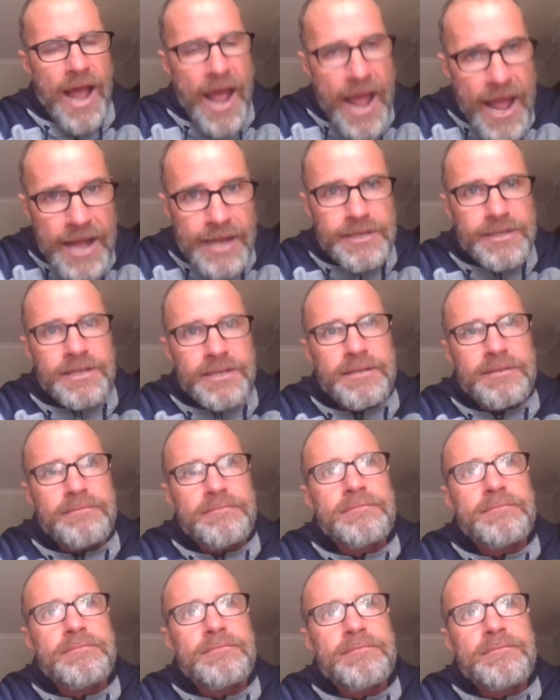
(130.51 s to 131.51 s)
and
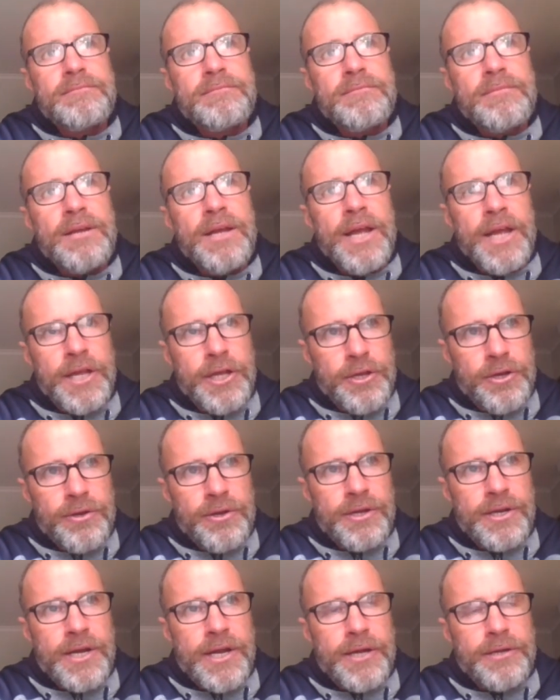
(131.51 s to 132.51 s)
Ed
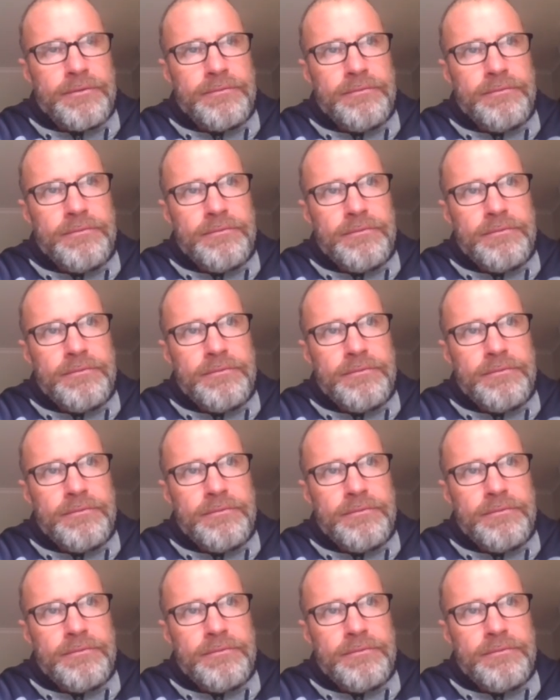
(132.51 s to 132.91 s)
Curnow